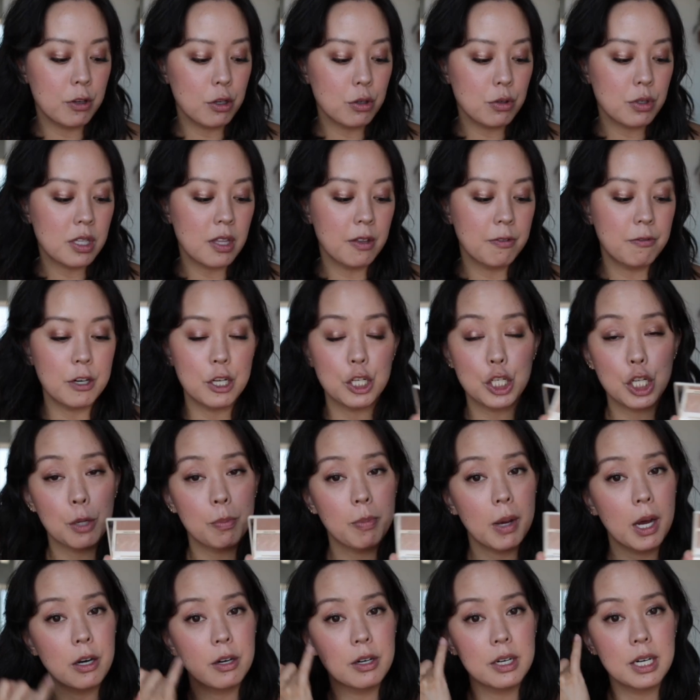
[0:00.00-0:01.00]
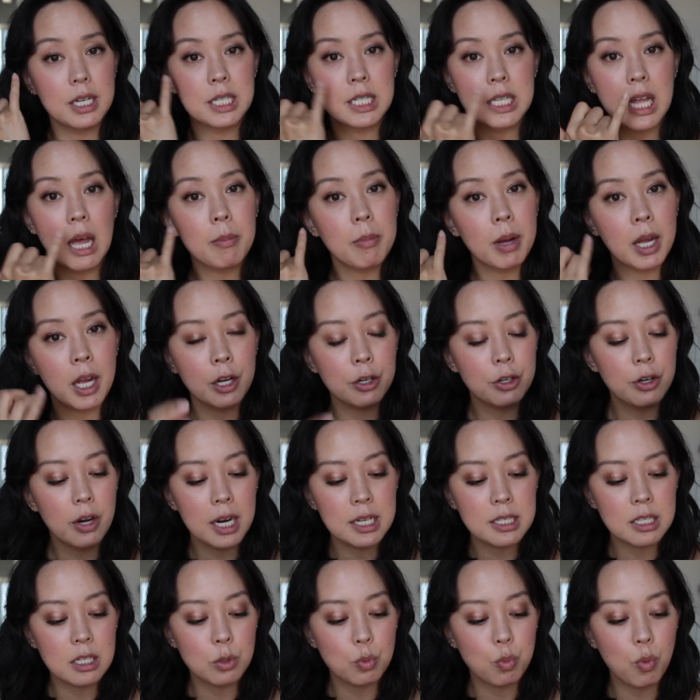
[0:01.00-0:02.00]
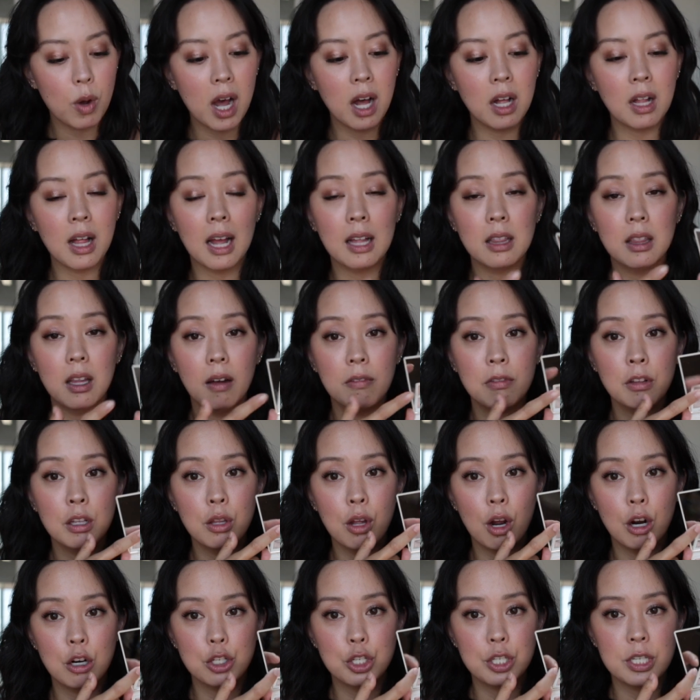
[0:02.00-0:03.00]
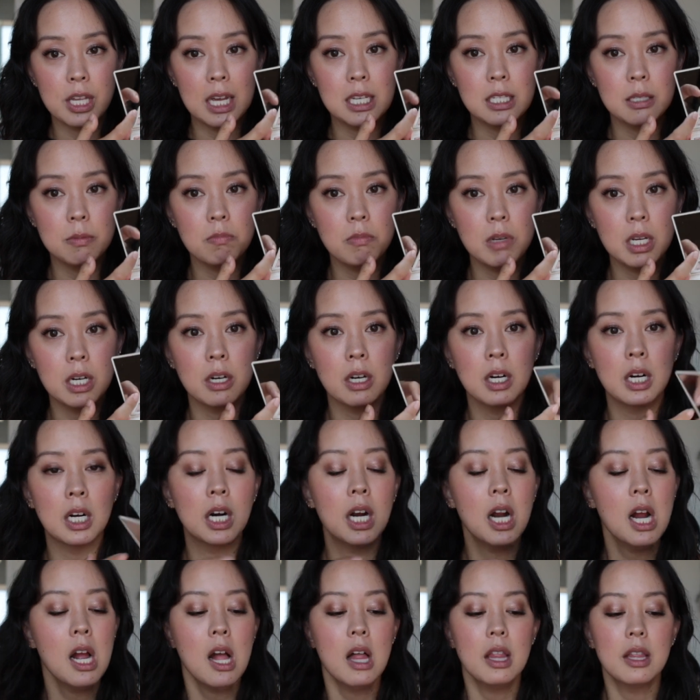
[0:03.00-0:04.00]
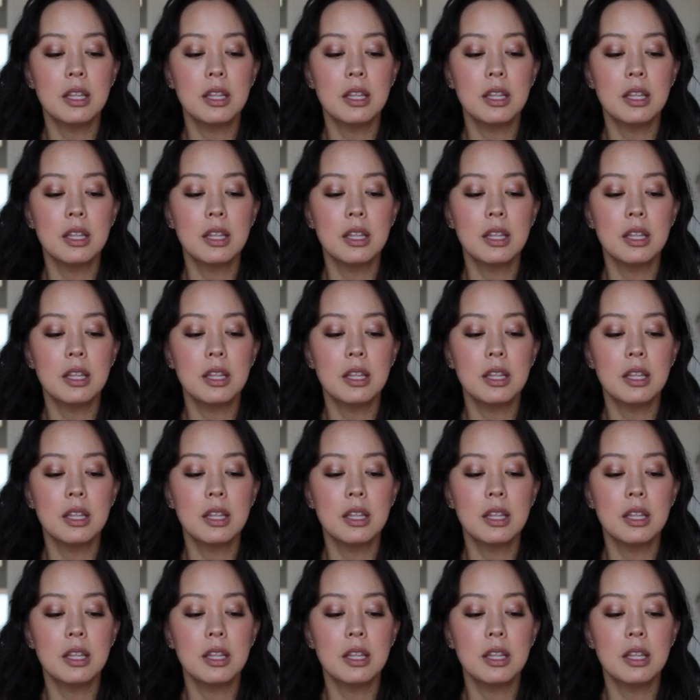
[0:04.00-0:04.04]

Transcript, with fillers: I use the finishing powder to set my under eyes as well. I love the large size mirror.